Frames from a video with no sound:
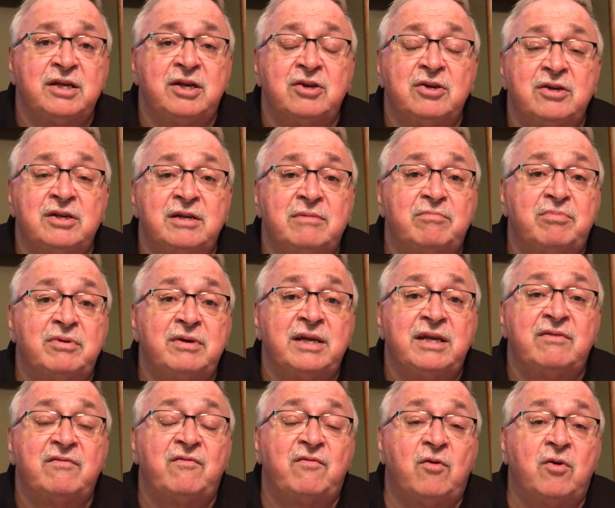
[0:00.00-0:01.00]
good and pretty
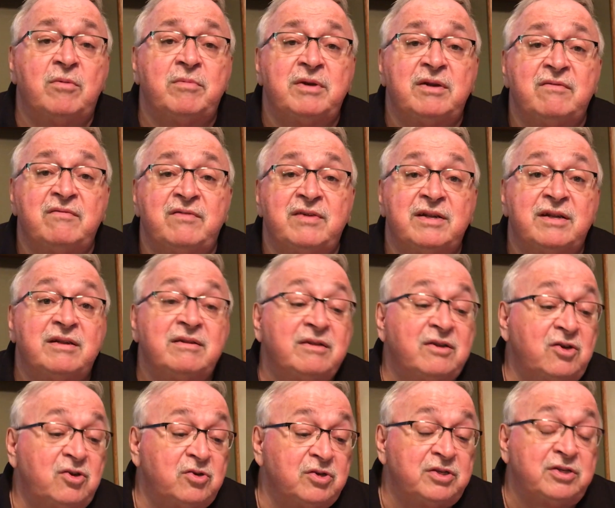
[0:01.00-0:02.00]
informative and
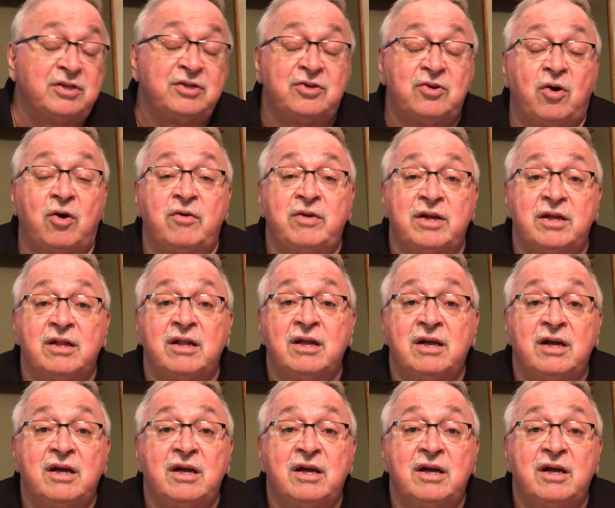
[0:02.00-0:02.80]
a good tutorial